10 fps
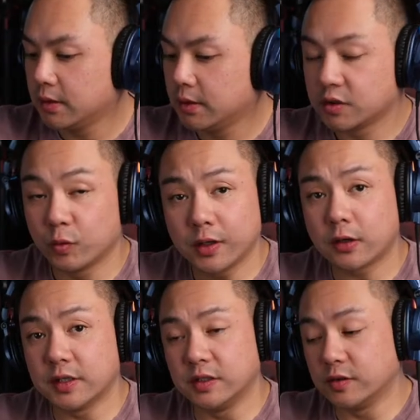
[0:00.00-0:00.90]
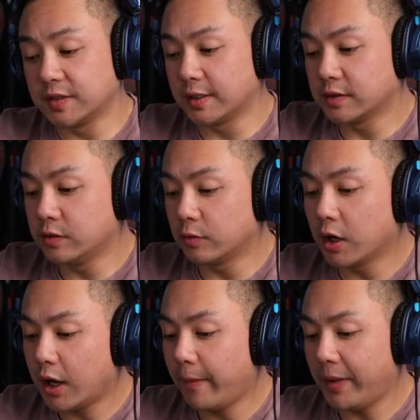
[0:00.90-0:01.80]
Twitter is using to
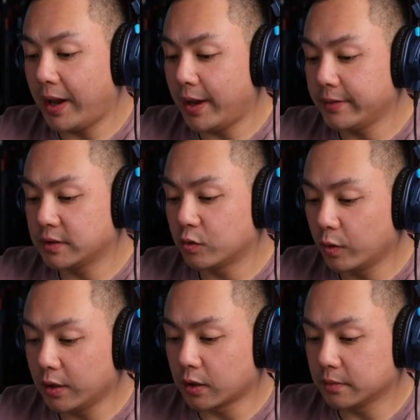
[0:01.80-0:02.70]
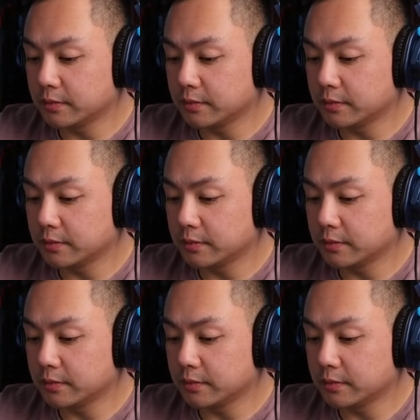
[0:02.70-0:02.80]
combat Twitter.